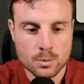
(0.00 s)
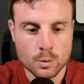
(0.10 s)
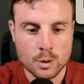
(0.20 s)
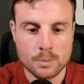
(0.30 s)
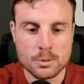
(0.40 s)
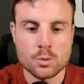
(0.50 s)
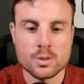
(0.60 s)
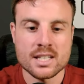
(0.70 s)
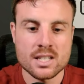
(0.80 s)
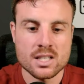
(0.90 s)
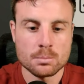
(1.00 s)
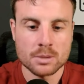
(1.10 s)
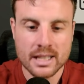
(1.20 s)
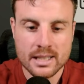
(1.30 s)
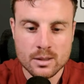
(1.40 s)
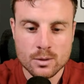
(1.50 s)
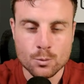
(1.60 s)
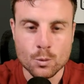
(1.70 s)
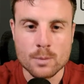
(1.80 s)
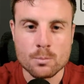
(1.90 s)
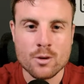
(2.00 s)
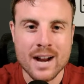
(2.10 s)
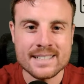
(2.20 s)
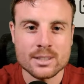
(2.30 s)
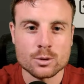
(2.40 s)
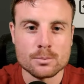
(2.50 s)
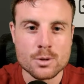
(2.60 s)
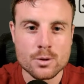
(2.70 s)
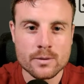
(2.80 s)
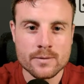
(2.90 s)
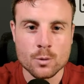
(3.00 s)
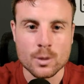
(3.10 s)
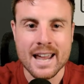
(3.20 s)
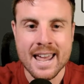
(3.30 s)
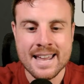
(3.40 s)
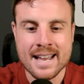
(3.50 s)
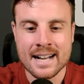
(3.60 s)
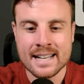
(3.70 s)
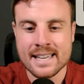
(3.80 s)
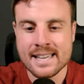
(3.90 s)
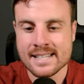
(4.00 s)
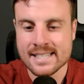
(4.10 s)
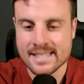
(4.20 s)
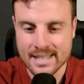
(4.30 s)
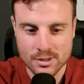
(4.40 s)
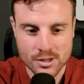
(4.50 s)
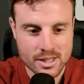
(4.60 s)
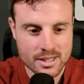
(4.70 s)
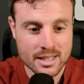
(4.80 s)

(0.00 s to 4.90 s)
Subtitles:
Welcome to This is the Play, one practical move for AI and sales.